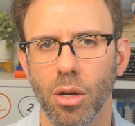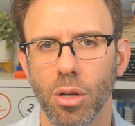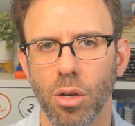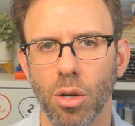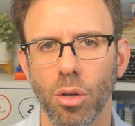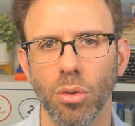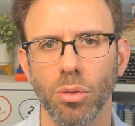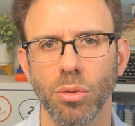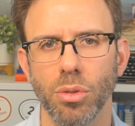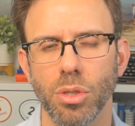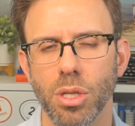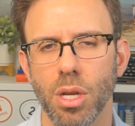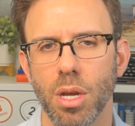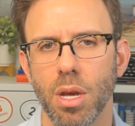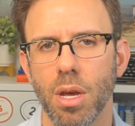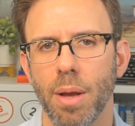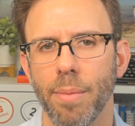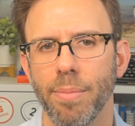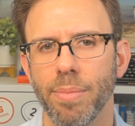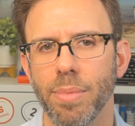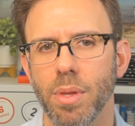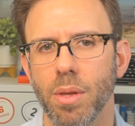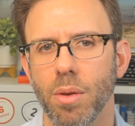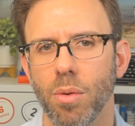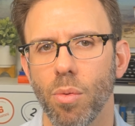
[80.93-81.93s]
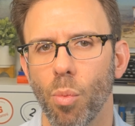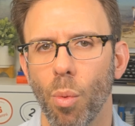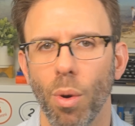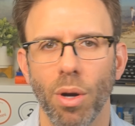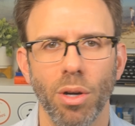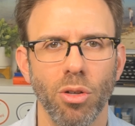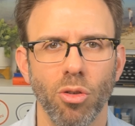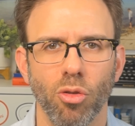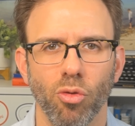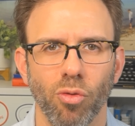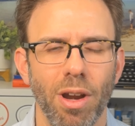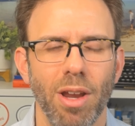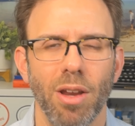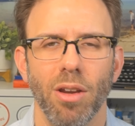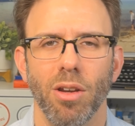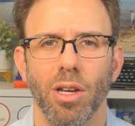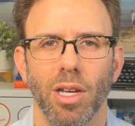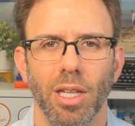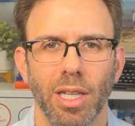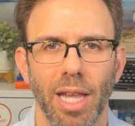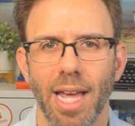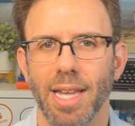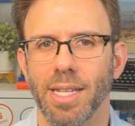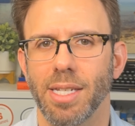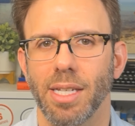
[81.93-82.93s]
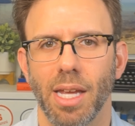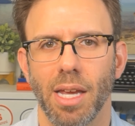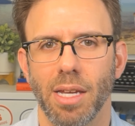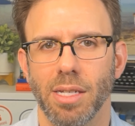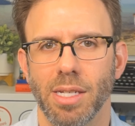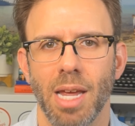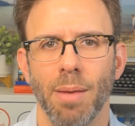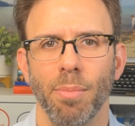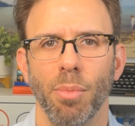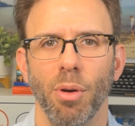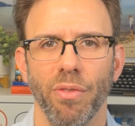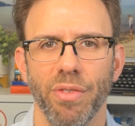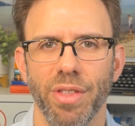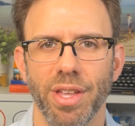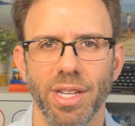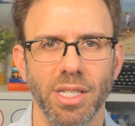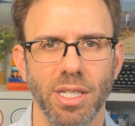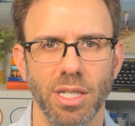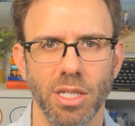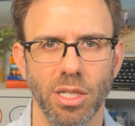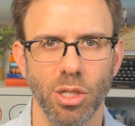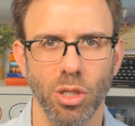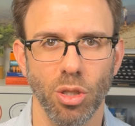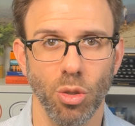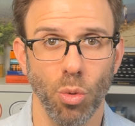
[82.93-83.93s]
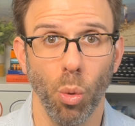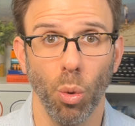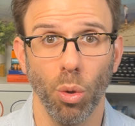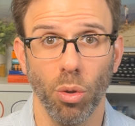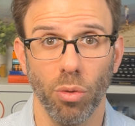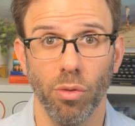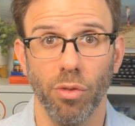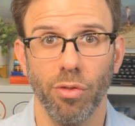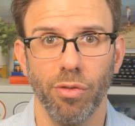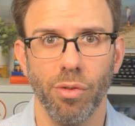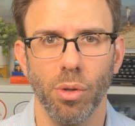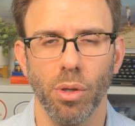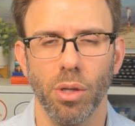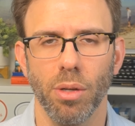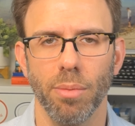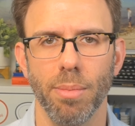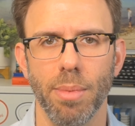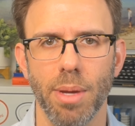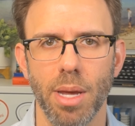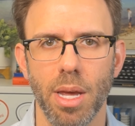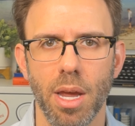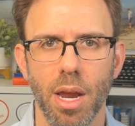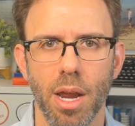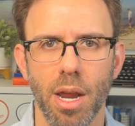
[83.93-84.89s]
goals. One great classic example of this is tort reform.